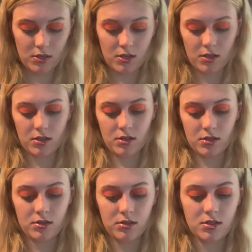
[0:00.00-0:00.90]

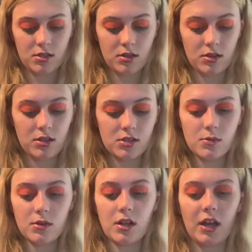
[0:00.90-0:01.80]
and this
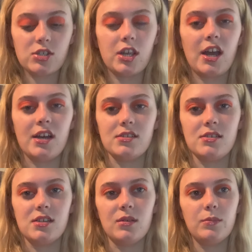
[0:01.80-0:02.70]
one actually has
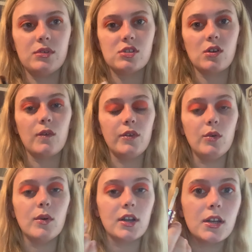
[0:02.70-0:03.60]
a tip, so if you
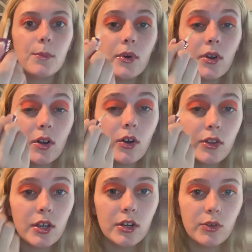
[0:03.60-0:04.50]
wanted to put it
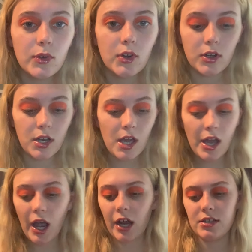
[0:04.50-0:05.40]
on there you could.
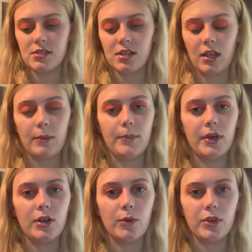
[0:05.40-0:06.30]
I just like
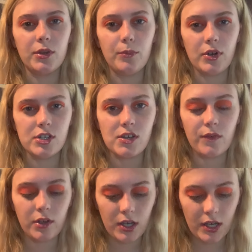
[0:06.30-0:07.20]
better with the brush. I
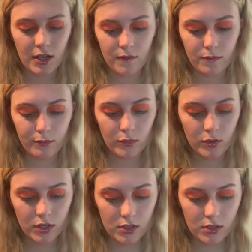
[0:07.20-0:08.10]
feel like I have
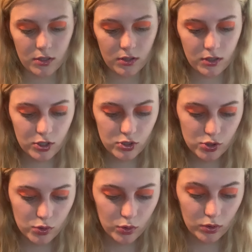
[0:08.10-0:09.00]
more
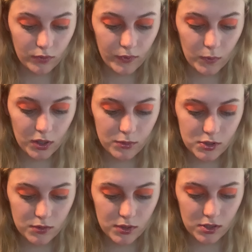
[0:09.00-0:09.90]
control over what I'm
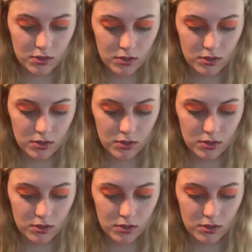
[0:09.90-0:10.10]
doing.